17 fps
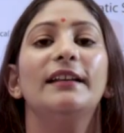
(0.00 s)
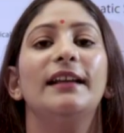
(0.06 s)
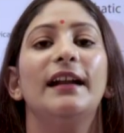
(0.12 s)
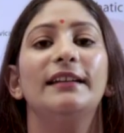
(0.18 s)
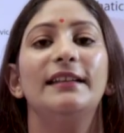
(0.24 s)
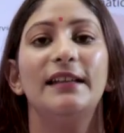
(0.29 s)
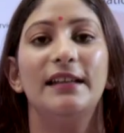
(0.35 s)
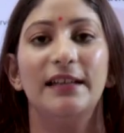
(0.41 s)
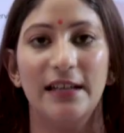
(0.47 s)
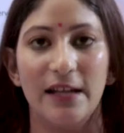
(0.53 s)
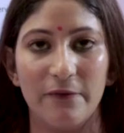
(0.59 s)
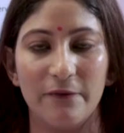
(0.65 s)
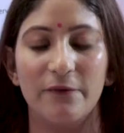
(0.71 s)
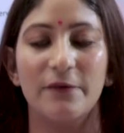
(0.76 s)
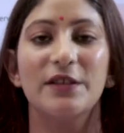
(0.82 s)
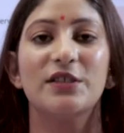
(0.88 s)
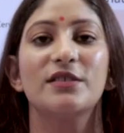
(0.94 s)
that the
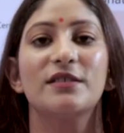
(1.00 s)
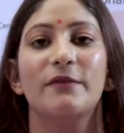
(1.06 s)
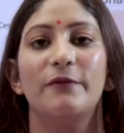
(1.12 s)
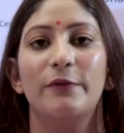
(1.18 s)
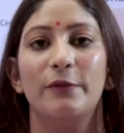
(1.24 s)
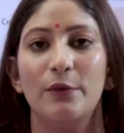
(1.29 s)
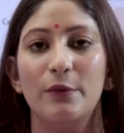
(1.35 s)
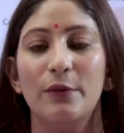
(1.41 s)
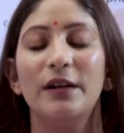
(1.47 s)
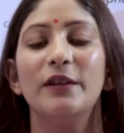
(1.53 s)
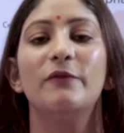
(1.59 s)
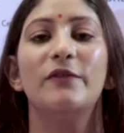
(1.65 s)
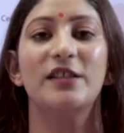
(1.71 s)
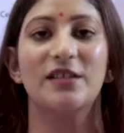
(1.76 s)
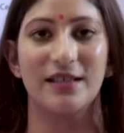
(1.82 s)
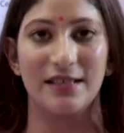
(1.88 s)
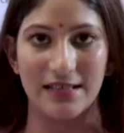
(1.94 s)
lymph which is a fluid
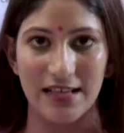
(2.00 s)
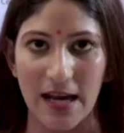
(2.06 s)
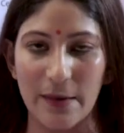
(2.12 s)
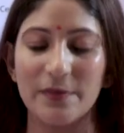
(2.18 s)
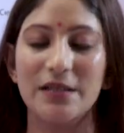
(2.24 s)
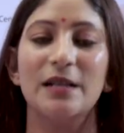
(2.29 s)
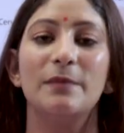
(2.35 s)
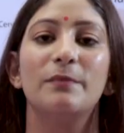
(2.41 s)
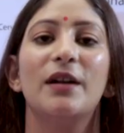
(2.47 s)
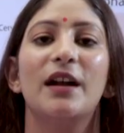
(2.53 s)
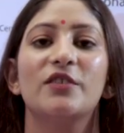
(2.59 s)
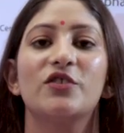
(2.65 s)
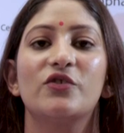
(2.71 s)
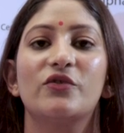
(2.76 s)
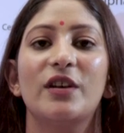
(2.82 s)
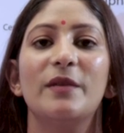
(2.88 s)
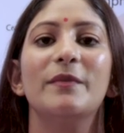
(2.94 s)
which escapes the
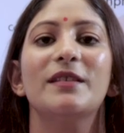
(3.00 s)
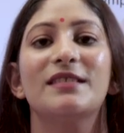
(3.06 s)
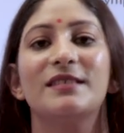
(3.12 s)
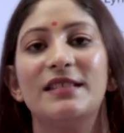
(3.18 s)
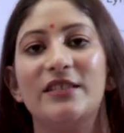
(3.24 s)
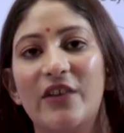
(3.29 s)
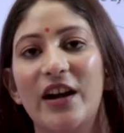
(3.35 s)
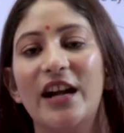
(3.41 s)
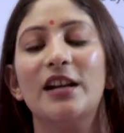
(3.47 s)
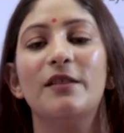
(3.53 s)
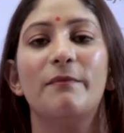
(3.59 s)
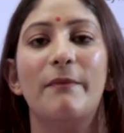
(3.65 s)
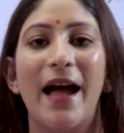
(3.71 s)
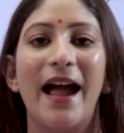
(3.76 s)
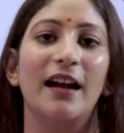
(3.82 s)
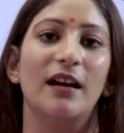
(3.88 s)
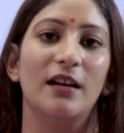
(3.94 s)
bloodstream is drained
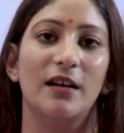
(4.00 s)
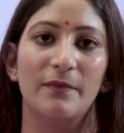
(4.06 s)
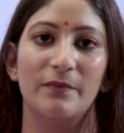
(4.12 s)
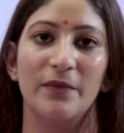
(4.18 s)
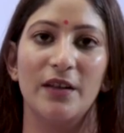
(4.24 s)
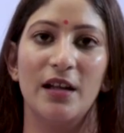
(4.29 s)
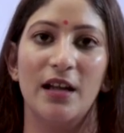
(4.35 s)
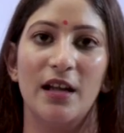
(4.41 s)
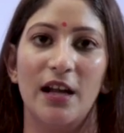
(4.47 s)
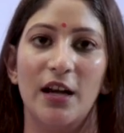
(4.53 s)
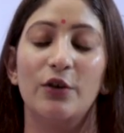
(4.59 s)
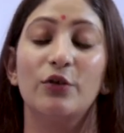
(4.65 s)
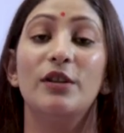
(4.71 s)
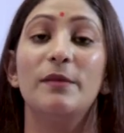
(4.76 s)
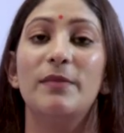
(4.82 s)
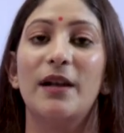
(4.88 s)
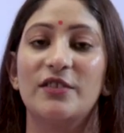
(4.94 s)
back into
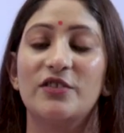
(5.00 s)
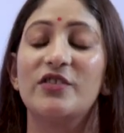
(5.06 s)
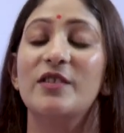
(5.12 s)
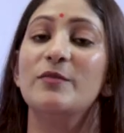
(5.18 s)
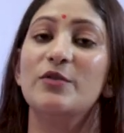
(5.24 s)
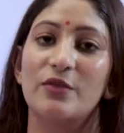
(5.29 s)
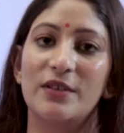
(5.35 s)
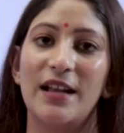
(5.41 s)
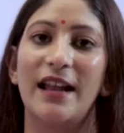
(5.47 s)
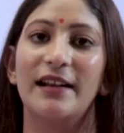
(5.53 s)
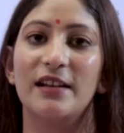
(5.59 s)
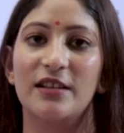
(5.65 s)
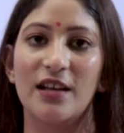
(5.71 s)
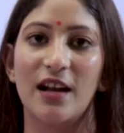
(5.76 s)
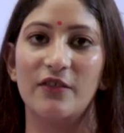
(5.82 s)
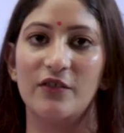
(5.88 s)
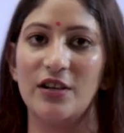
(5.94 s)
the bloodstream so that
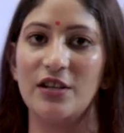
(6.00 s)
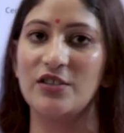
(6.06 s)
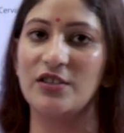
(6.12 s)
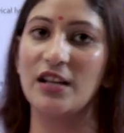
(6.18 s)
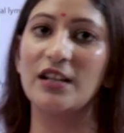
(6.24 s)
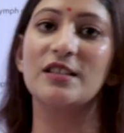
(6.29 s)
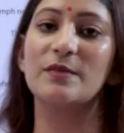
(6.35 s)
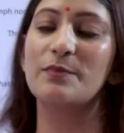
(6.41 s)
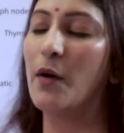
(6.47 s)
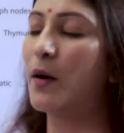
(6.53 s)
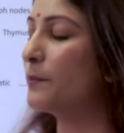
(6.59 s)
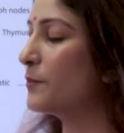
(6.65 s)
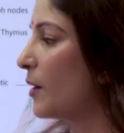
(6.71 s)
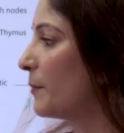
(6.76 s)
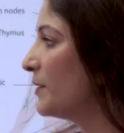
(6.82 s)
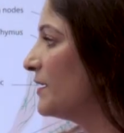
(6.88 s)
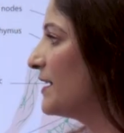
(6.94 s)
it can reach its
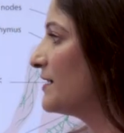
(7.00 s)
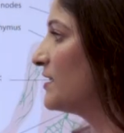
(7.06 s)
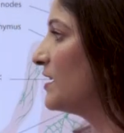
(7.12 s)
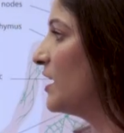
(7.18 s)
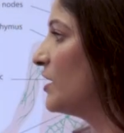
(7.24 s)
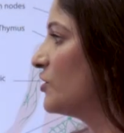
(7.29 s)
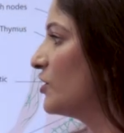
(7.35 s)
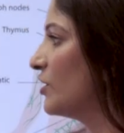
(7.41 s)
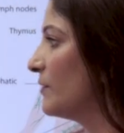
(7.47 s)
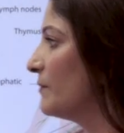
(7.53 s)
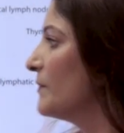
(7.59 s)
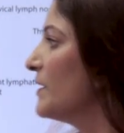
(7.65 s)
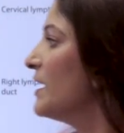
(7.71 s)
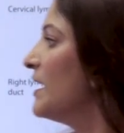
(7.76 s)
proper destination.